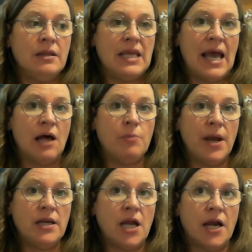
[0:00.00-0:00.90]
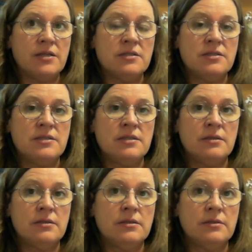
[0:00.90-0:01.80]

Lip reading: the Alpine Gardens